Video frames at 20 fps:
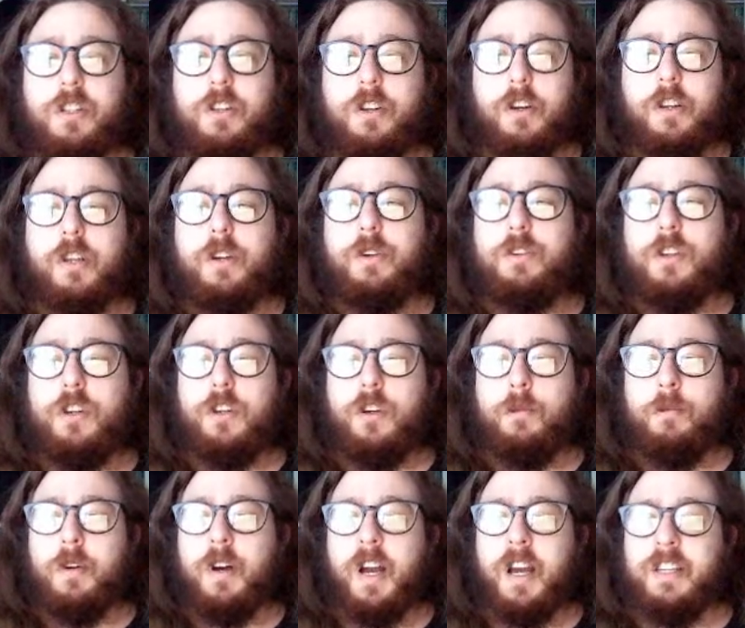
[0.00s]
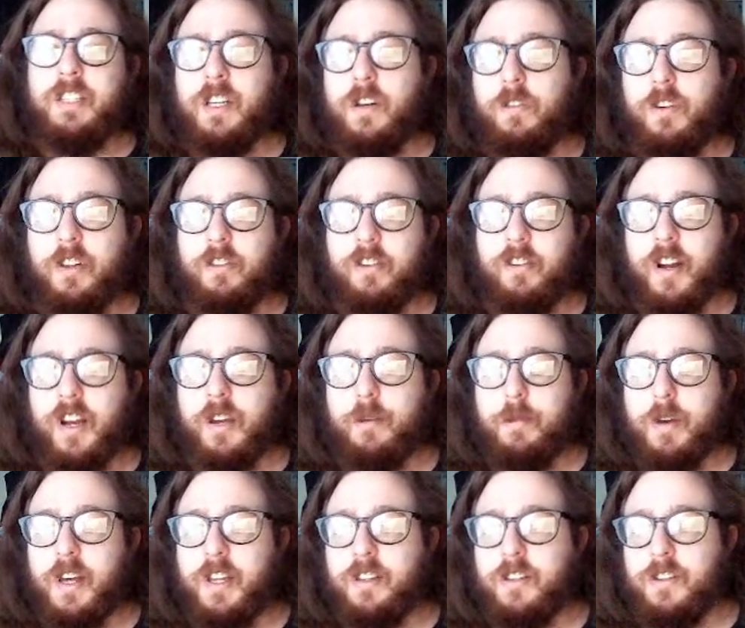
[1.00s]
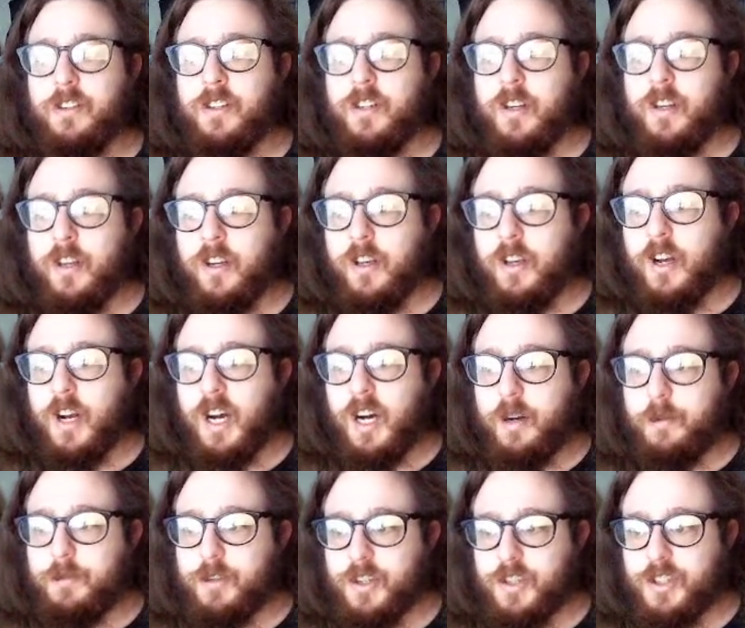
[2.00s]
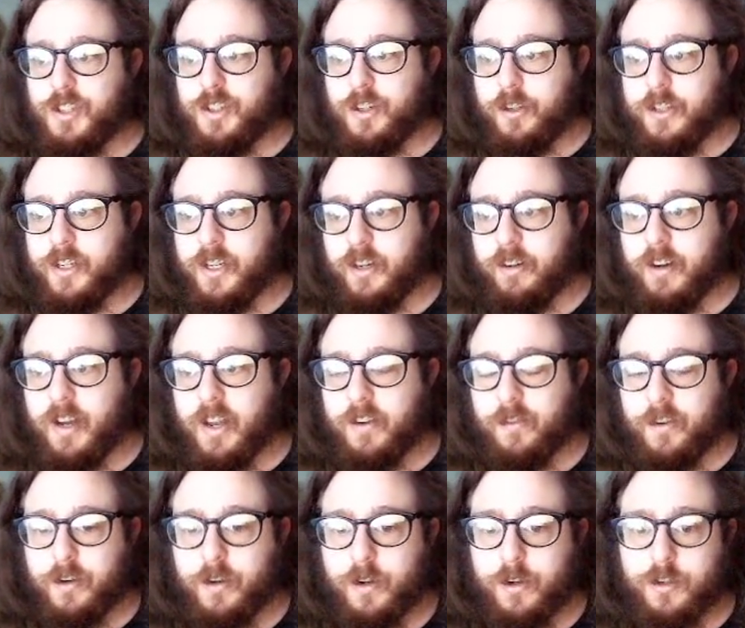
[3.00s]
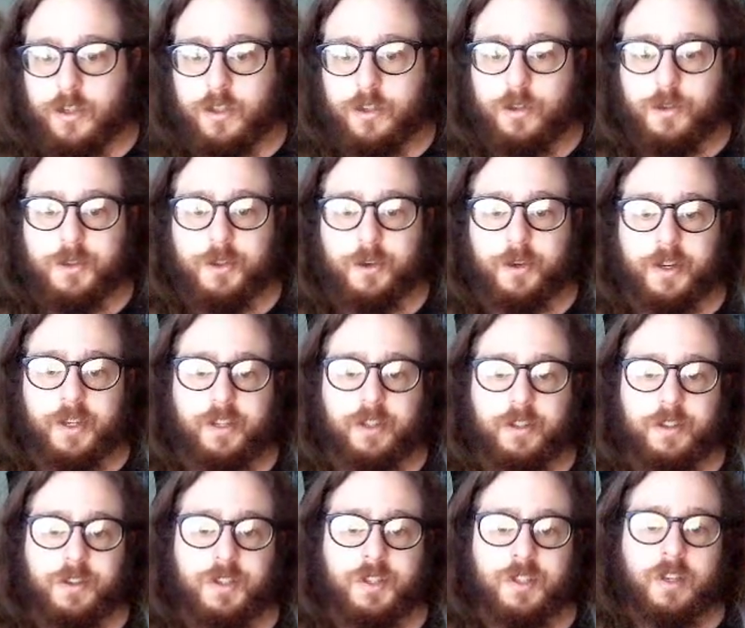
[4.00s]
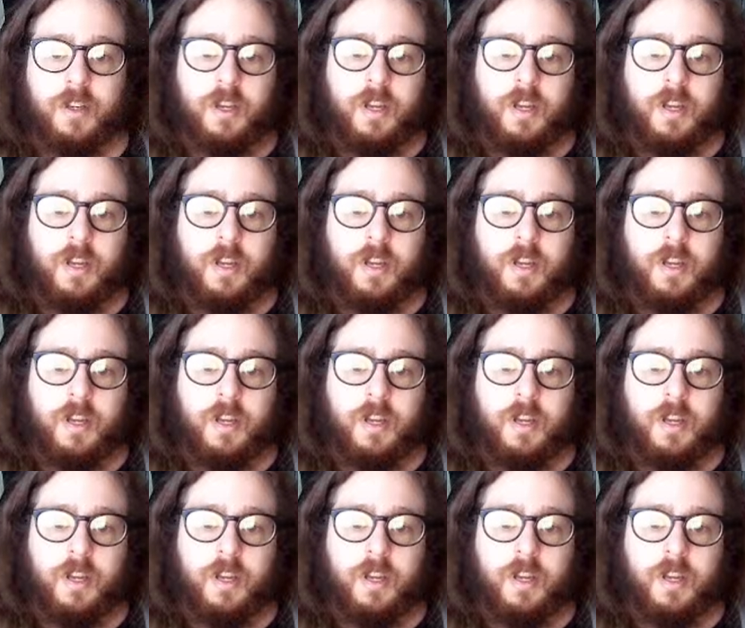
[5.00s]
on YouTube. I definitely recommend just searching around for Notion tutorials.